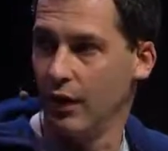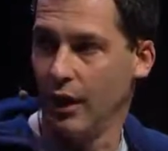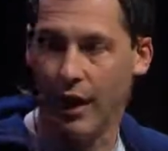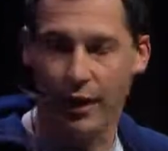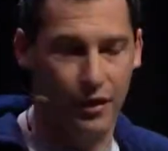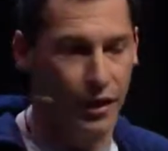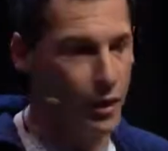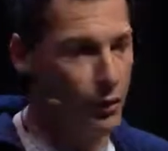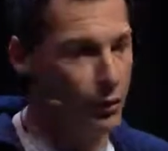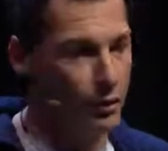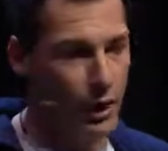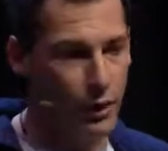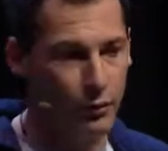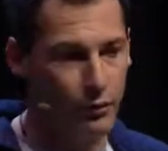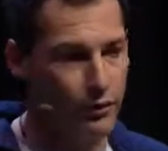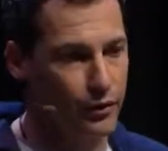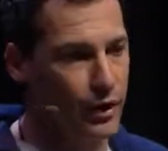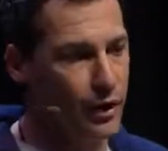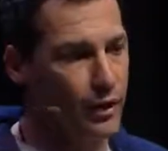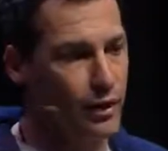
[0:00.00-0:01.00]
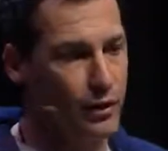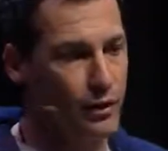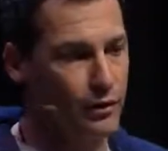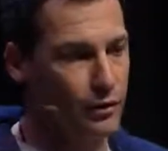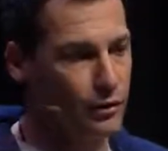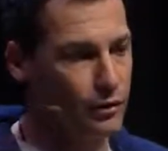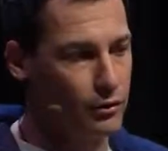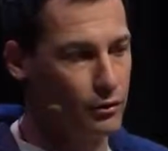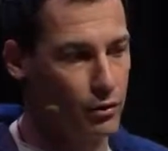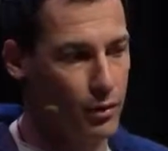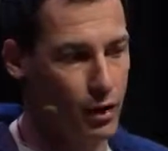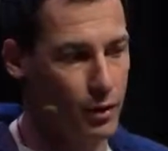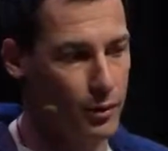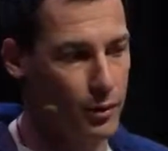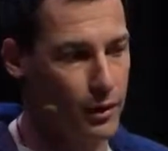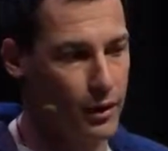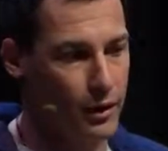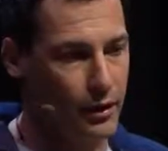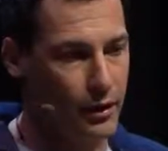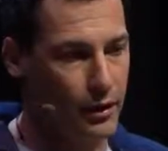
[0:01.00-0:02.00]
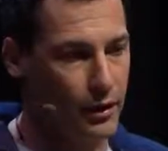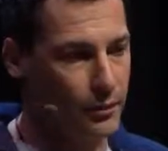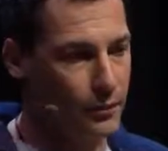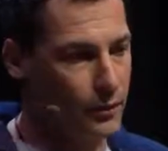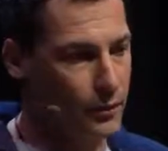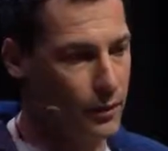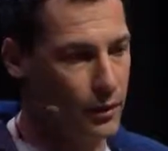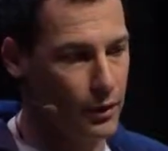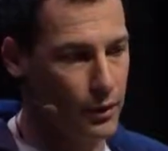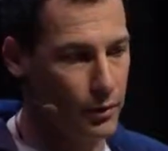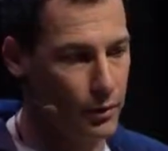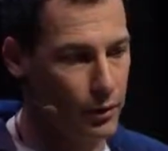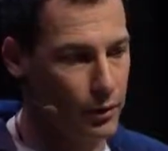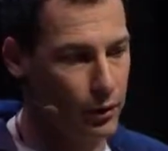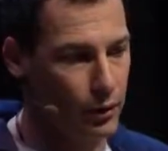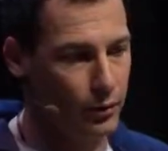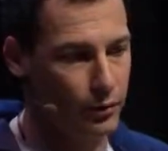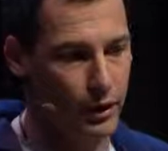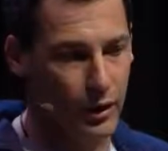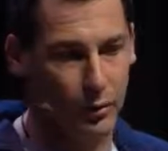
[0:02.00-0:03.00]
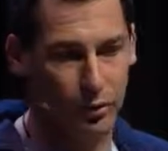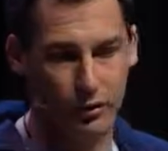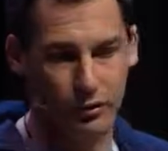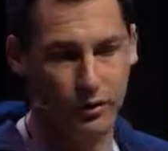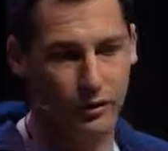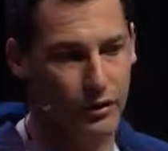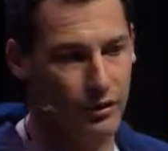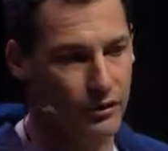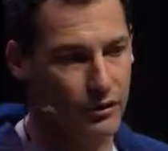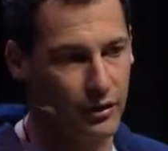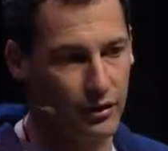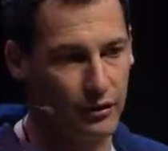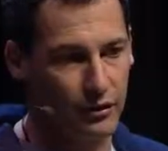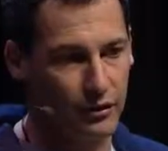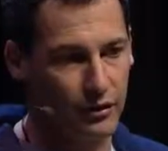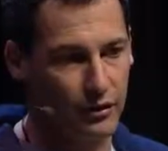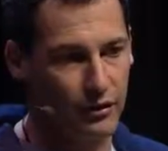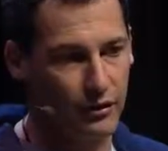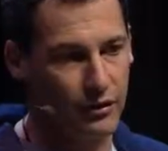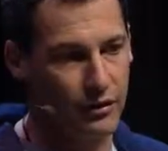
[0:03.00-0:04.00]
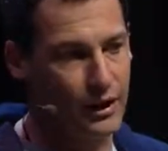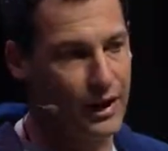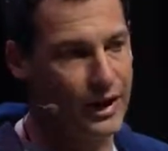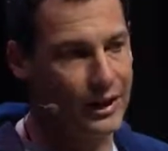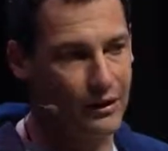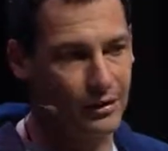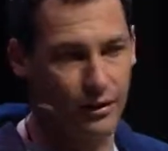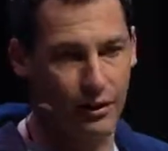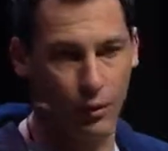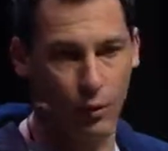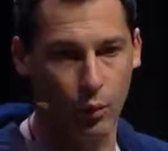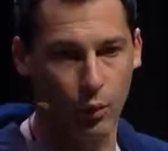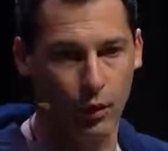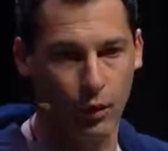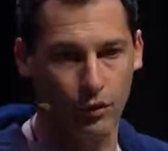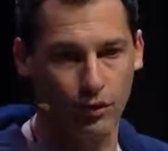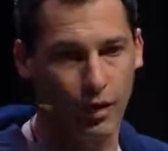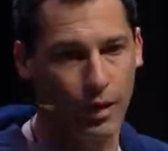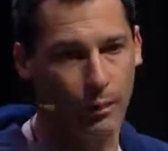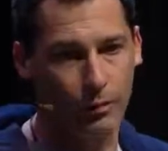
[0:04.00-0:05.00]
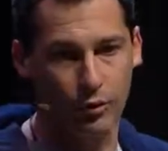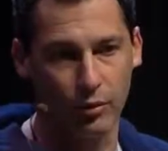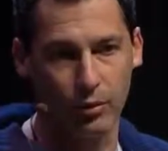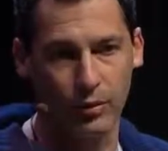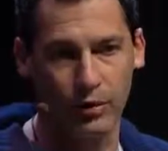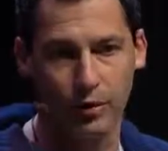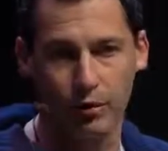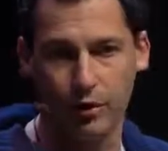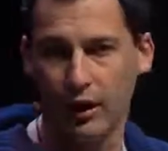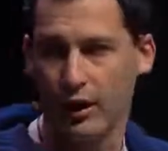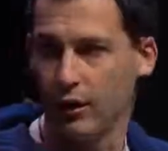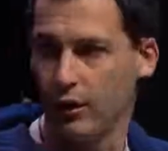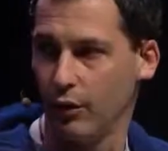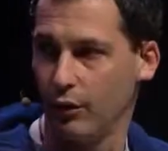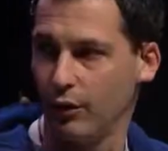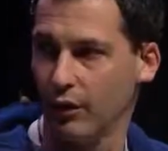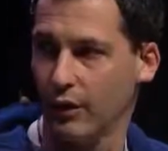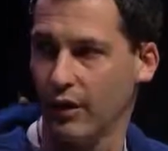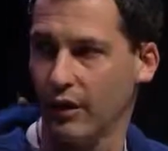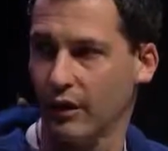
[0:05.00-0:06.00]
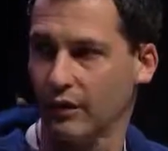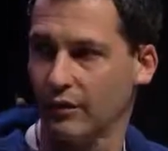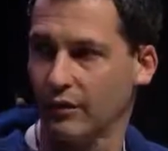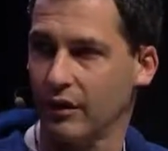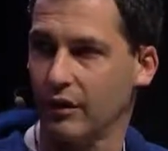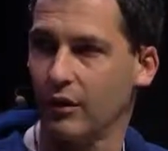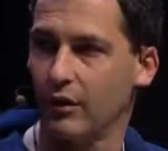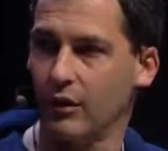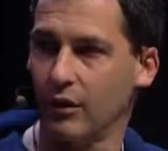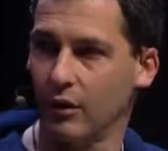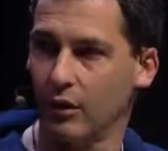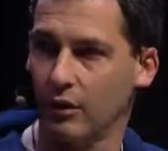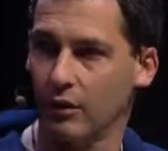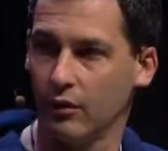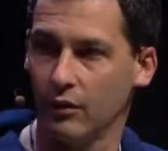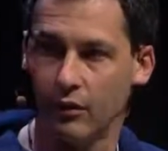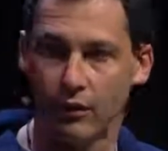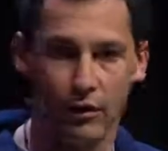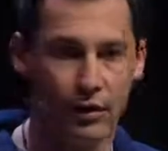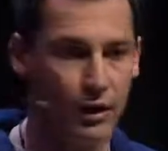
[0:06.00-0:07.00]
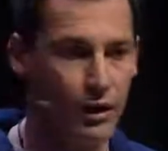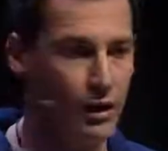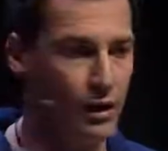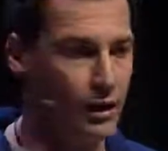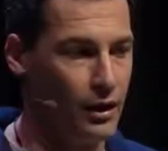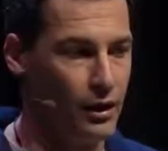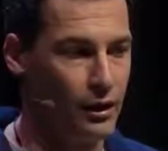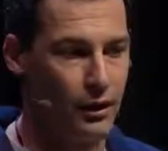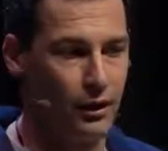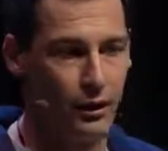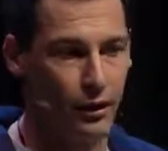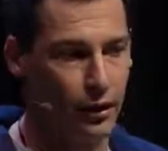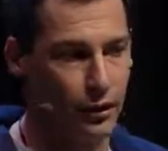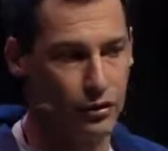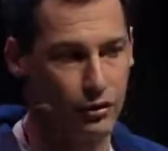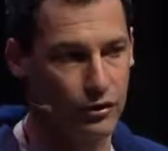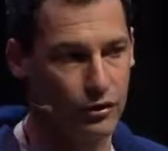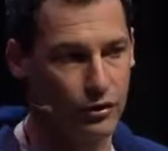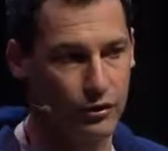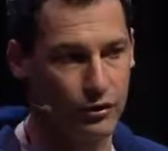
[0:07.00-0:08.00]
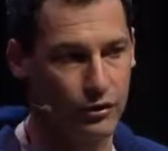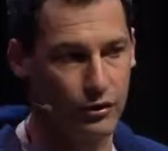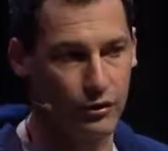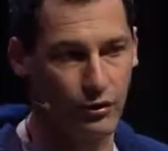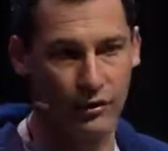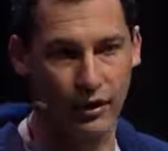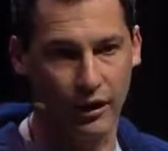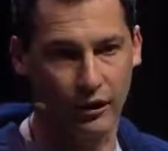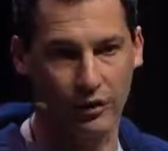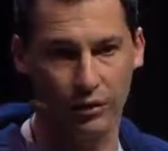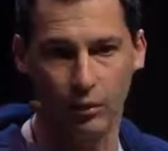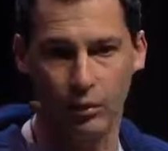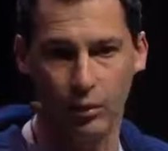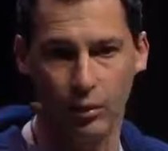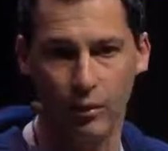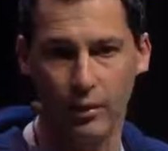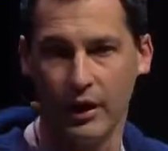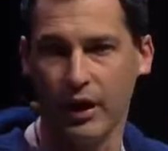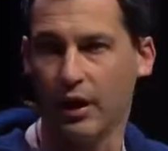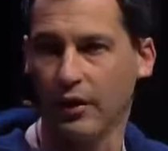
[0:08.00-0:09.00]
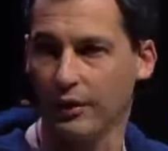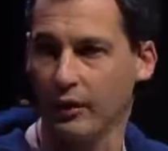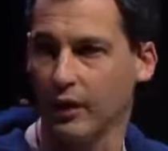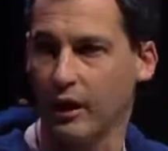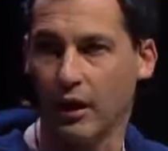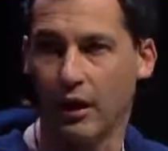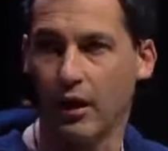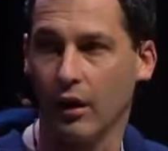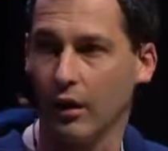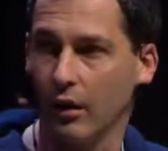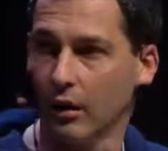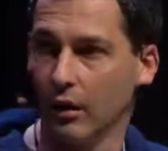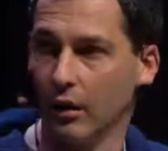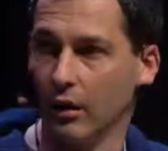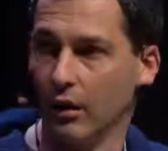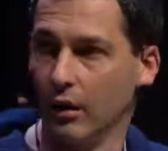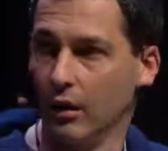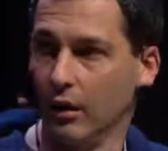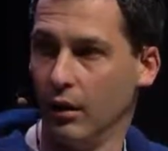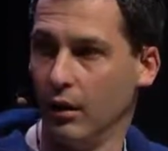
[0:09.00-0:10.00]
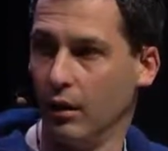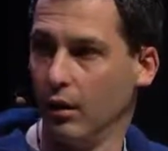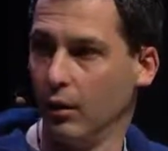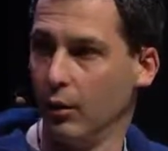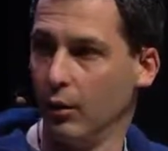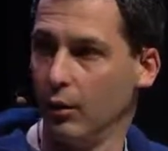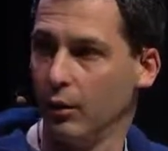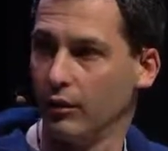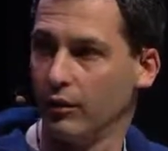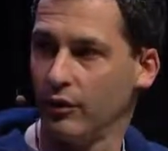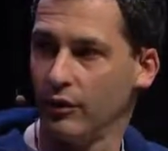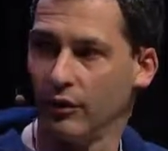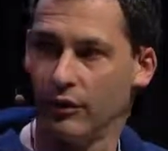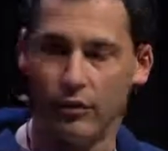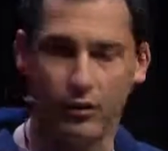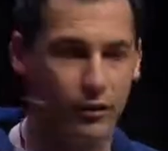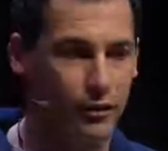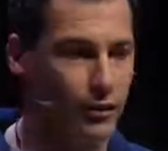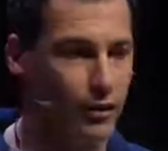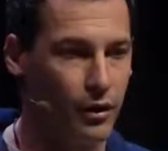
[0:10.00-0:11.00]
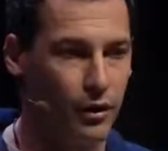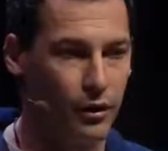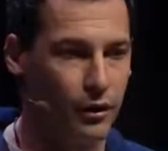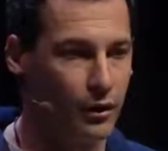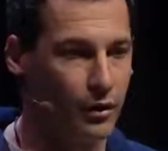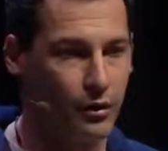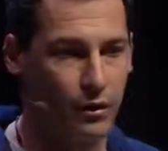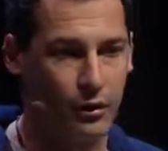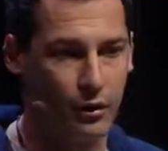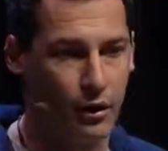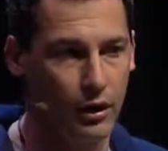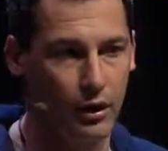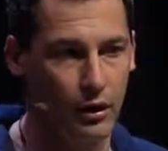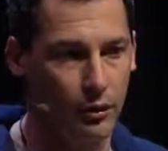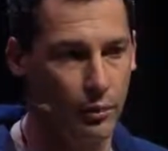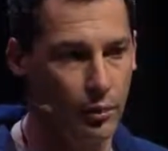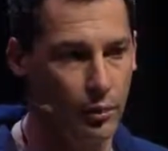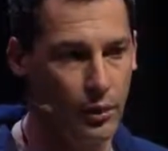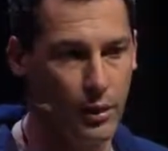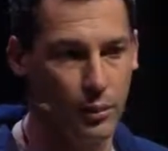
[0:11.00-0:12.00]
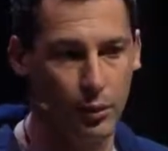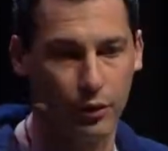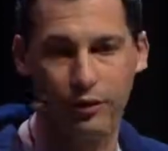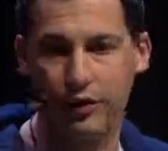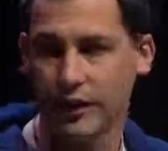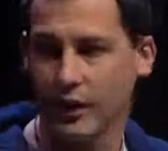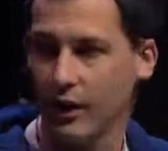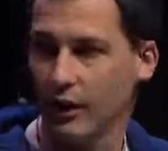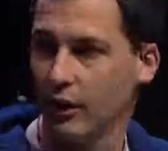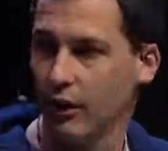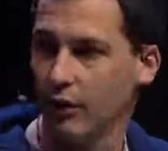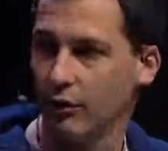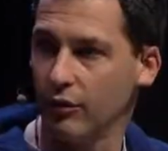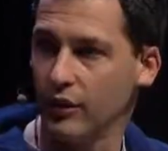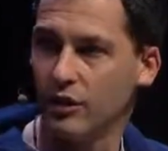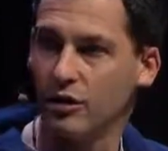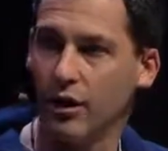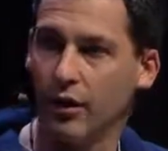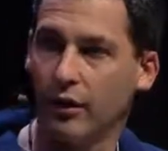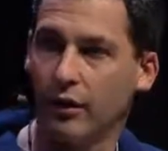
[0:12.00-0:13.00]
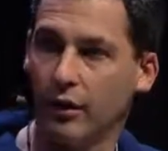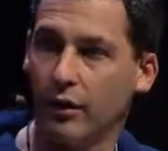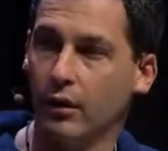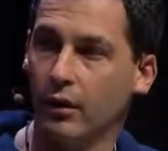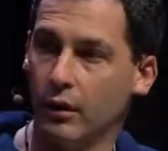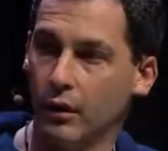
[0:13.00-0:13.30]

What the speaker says: I was very struck by the Bureau of Labor Statistics stats on where jobs will be created over the next 10 years, and the largest sector will be healthcare, which is just, people taking care of each other.